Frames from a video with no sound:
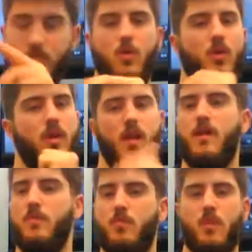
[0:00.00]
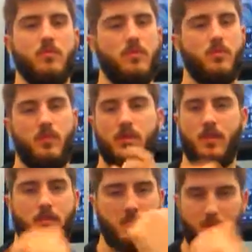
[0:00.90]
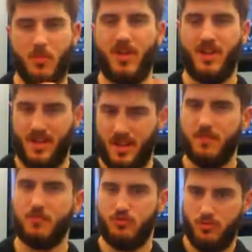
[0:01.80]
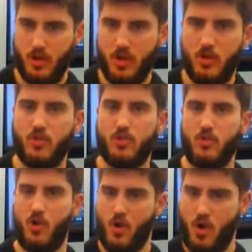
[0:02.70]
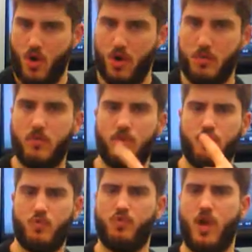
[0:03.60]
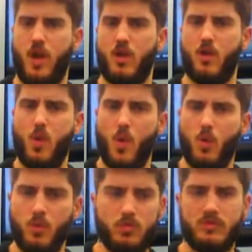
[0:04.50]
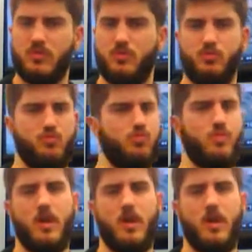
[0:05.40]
Remember, they had a trained army that had the red coats and they were ready to go. What was their other problem, Lacey?